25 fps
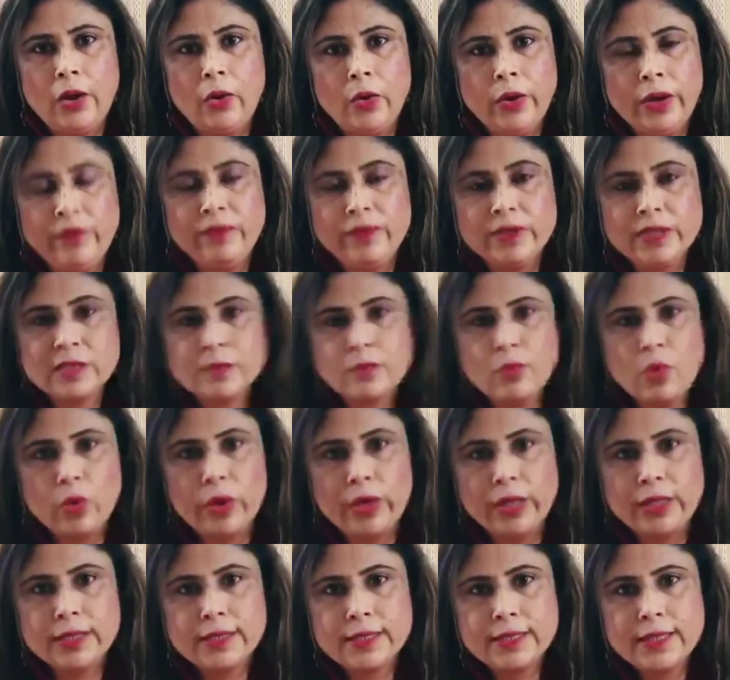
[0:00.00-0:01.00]
or even
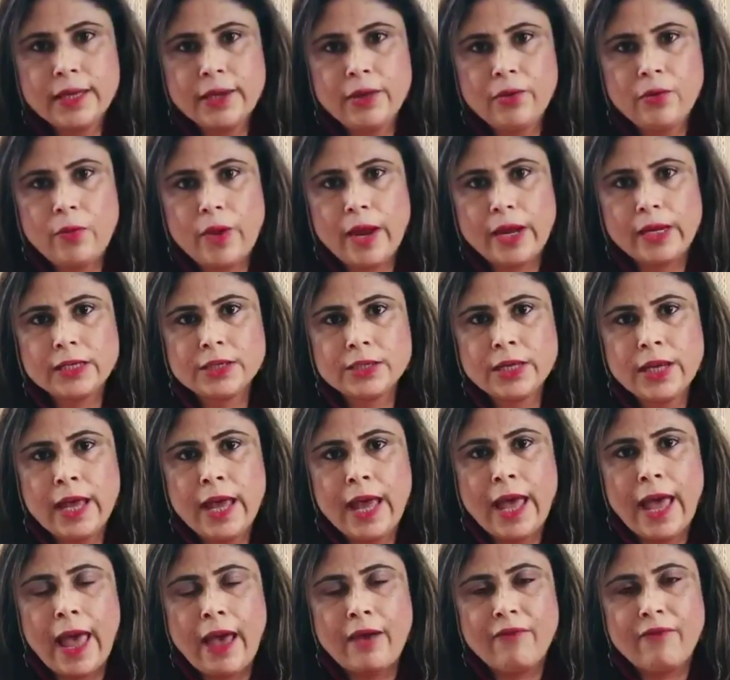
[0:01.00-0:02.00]
smoking cigarette,
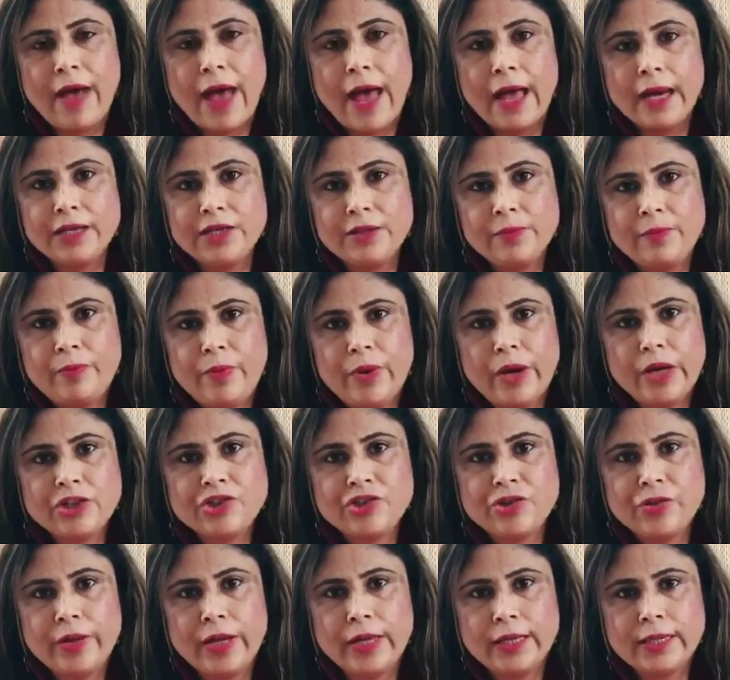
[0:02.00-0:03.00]
have had
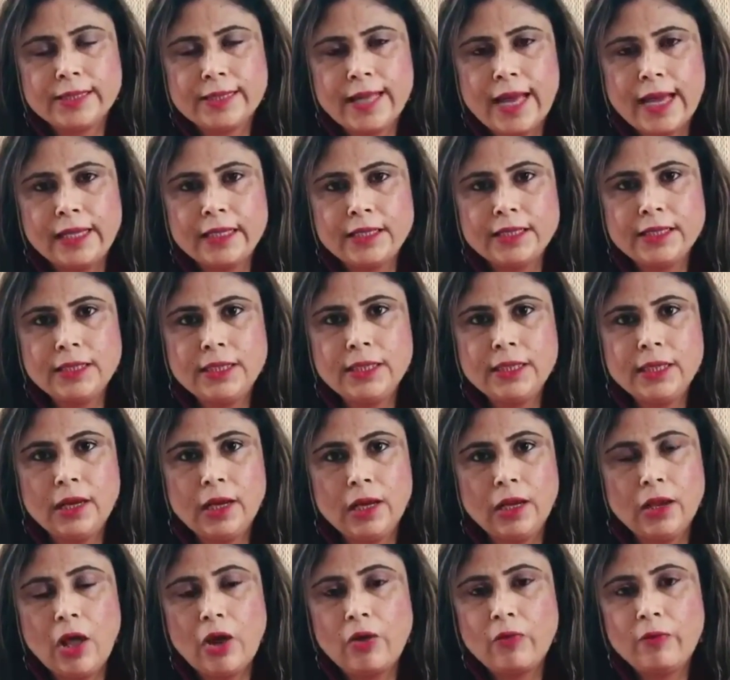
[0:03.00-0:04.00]
depression, anxiety.
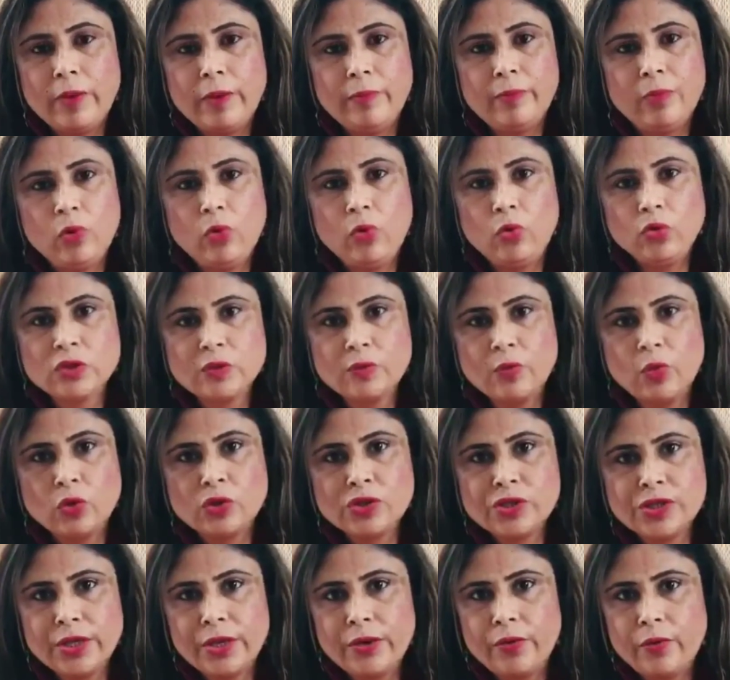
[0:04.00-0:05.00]
A lot of people who
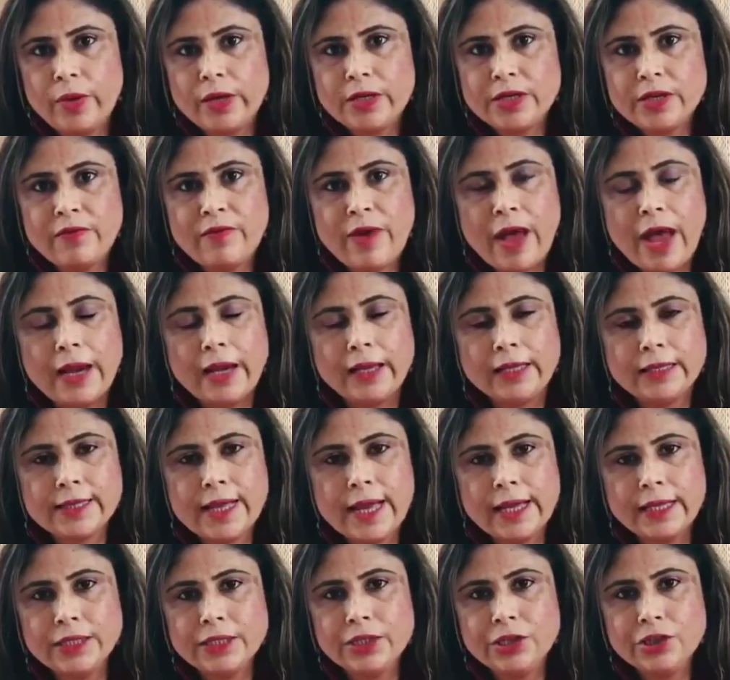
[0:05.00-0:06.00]
smoke cigarette have had
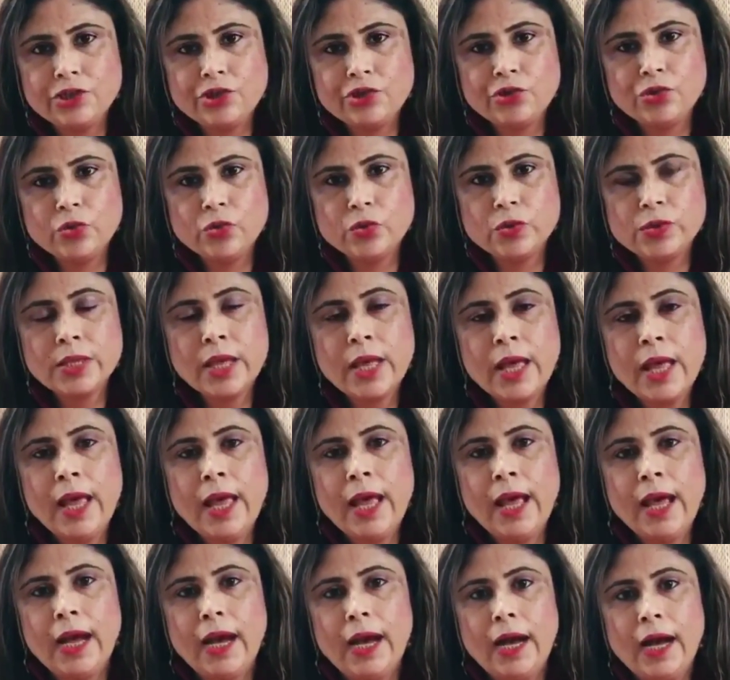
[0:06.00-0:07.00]
anxiety issues,
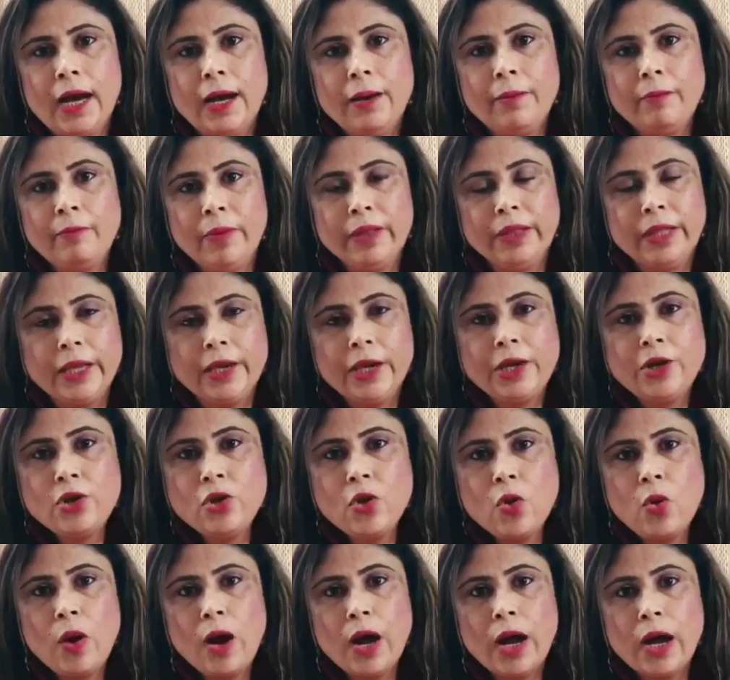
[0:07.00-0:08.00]
but they didn't
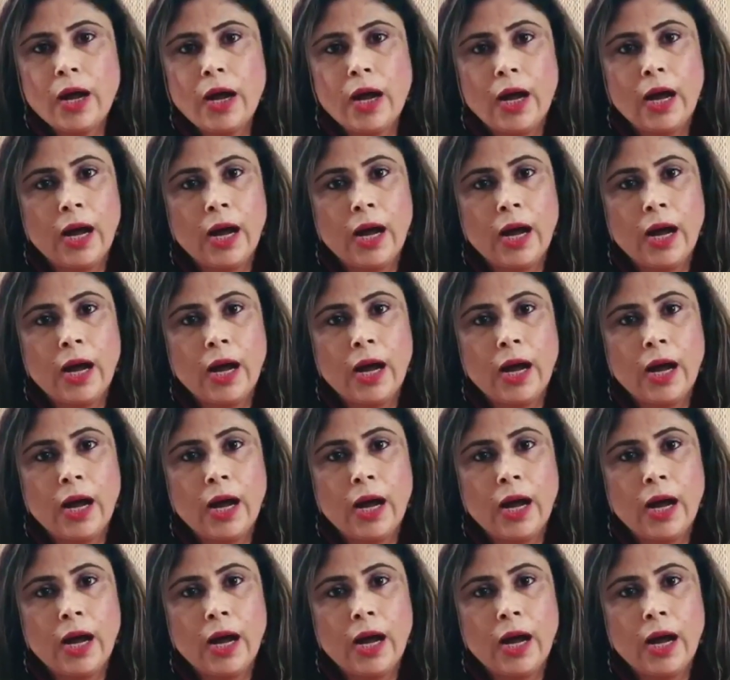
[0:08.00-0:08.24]
know